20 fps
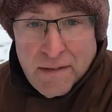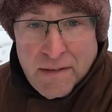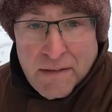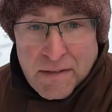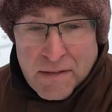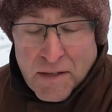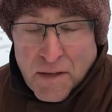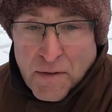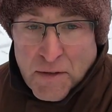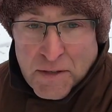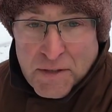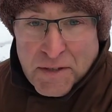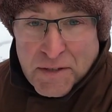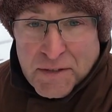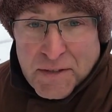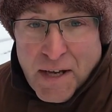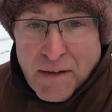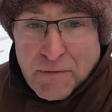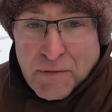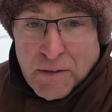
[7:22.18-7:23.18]
So this is
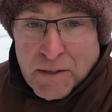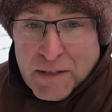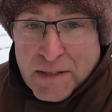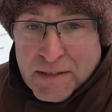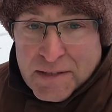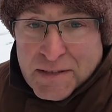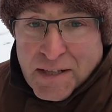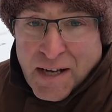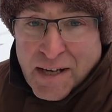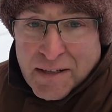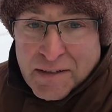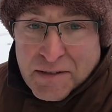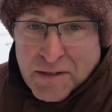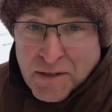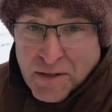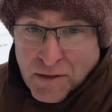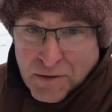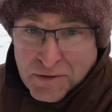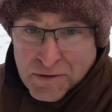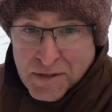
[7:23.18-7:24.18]
definitely a sight
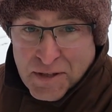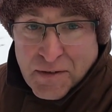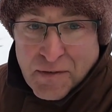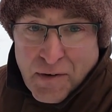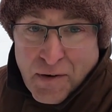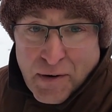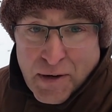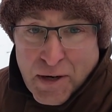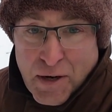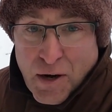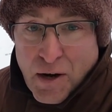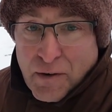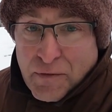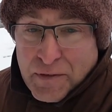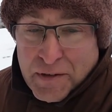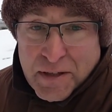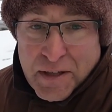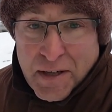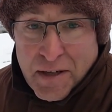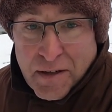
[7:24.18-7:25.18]
you don't see very
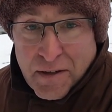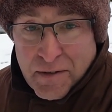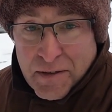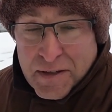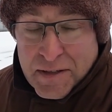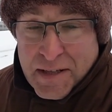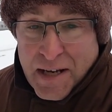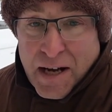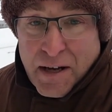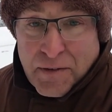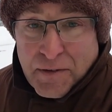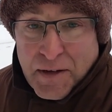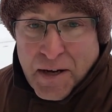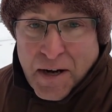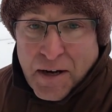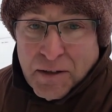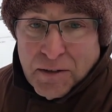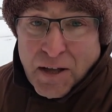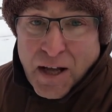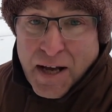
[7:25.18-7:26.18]
often here in South
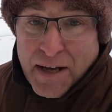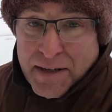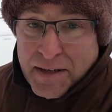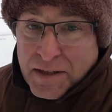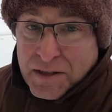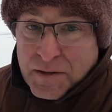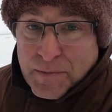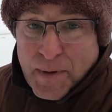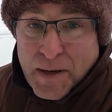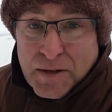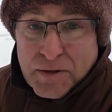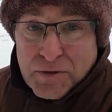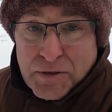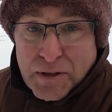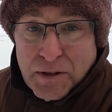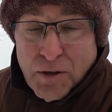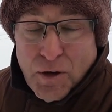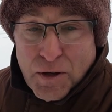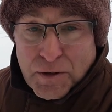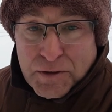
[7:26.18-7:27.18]
Carolina,
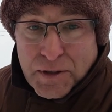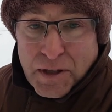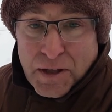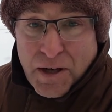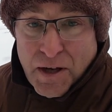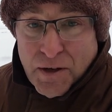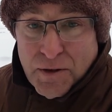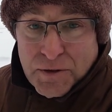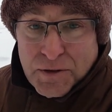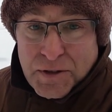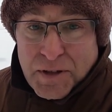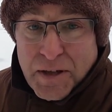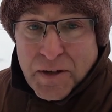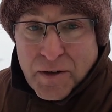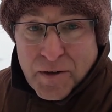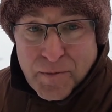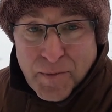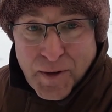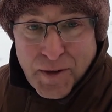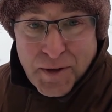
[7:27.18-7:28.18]
especially along the coast
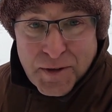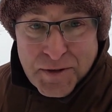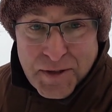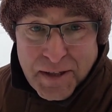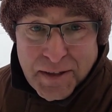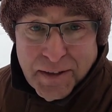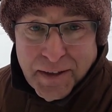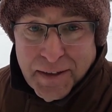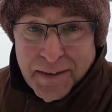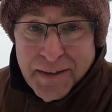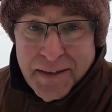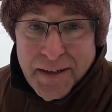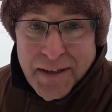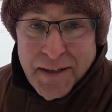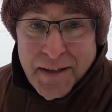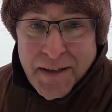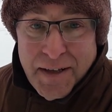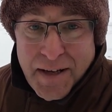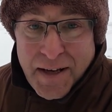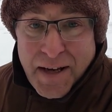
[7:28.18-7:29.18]
here in Murrells Inlet.
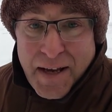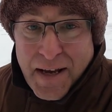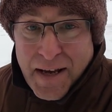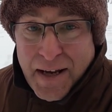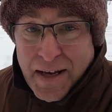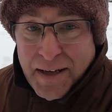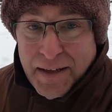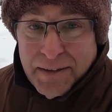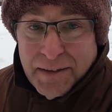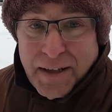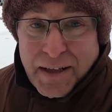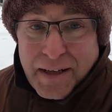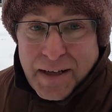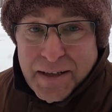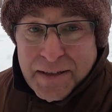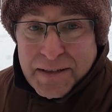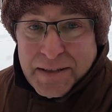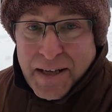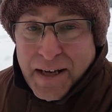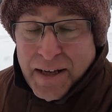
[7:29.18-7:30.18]
And like
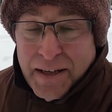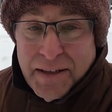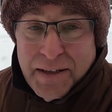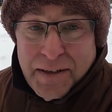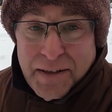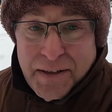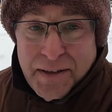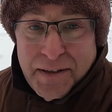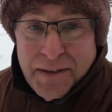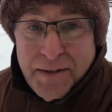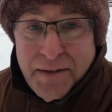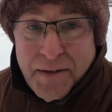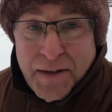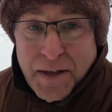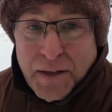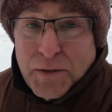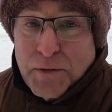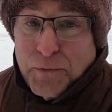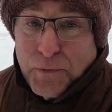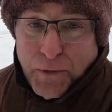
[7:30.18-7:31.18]
I said,
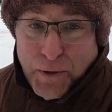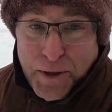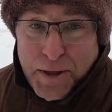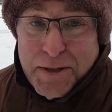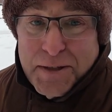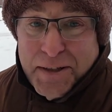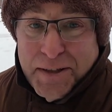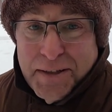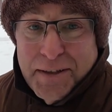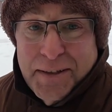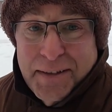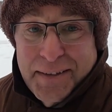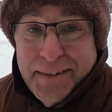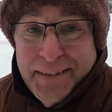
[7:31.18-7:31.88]
it's freezing.